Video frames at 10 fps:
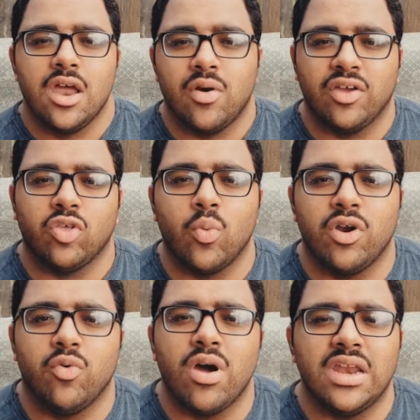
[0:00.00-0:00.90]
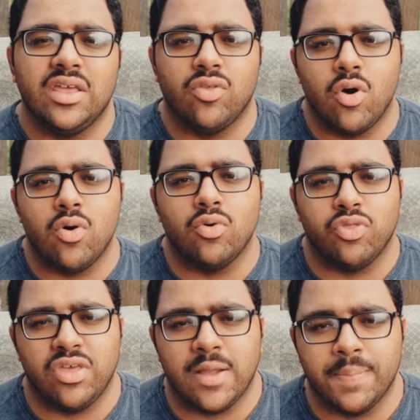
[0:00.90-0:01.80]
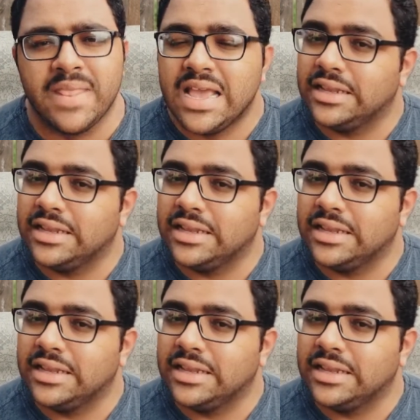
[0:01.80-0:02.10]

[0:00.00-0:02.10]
right? The one running the whole thing.